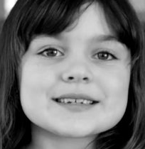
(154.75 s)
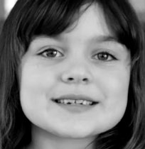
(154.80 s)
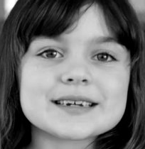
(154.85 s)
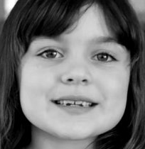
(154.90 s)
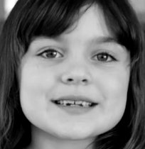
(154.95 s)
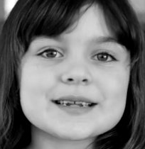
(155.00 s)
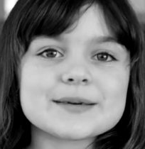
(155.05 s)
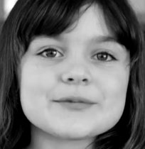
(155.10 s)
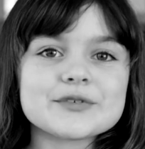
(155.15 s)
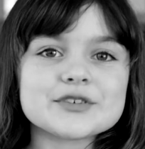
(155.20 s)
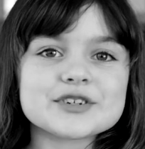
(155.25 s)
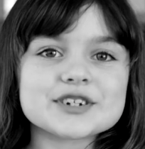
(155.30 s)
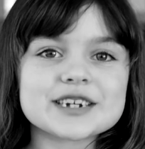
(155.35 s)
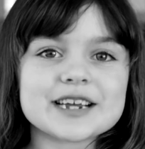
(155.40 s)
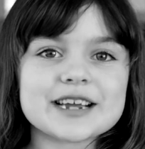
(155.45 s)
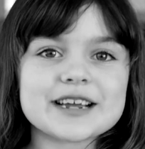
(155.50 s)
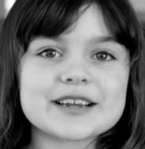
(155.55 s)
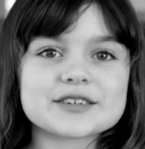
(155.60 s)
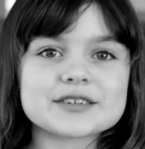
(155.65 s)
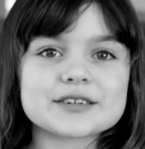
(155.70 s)
Stand up for
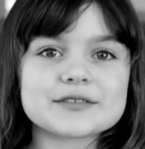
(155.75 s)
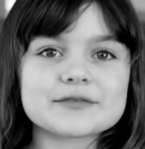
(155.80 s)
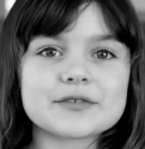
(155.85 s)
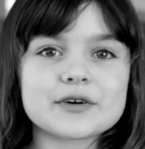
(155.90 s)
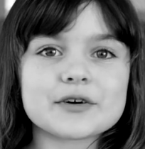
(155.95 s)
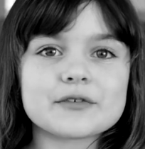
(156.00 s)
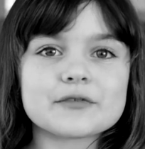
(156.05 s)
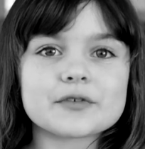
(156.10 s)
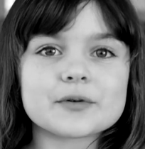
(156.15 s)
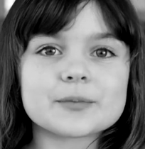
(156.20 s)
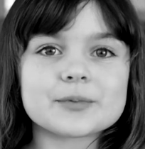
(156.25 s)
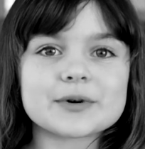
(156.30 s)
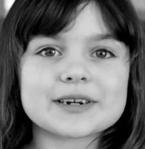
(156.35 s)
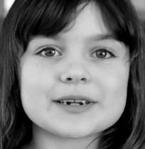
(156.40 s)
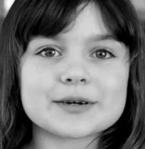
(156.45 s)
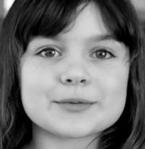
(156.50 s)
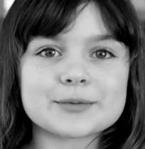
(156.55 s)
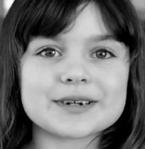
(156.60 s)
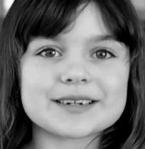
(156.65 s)
change and vote for Brenda